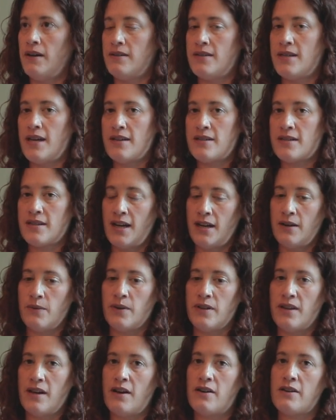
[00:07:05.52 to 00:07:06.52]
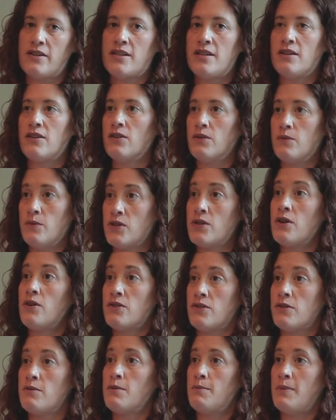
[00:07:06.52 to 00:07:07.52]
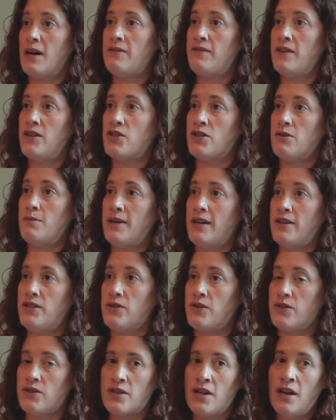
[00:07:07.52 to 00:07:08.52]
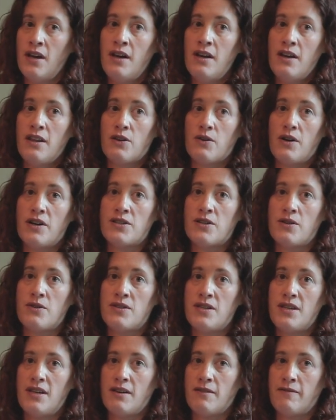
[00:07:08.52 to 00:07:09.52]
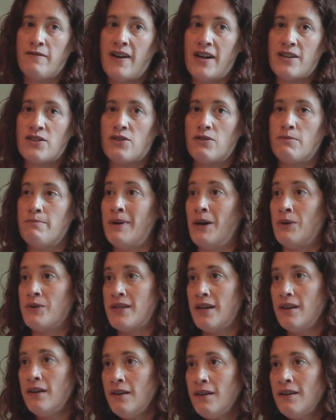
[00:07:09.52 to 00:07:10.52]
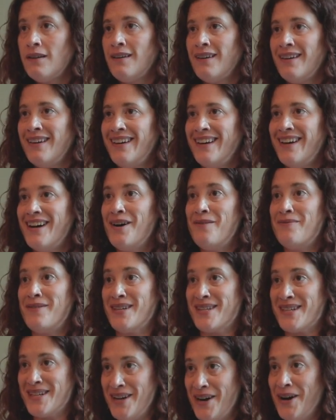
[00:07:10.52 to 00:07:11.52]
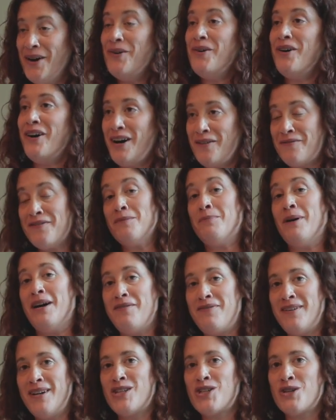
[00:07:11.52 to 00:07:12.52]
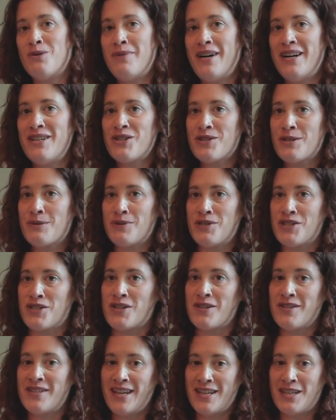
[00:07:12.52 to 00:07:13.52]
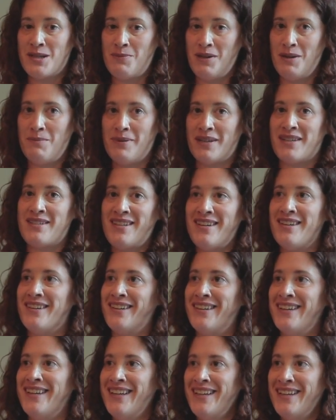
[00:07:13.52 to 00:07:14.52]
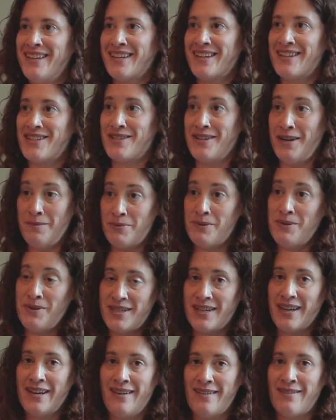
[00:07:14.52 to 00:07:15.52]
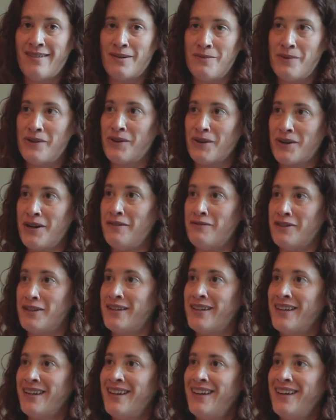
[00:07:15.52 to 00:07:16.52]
test site where they are seeing good results from the bifacial modules. They're also seeing faster melting of the snow off the bifacial modules, which it turns out to be a big deal because you're not producing anything while they're covered.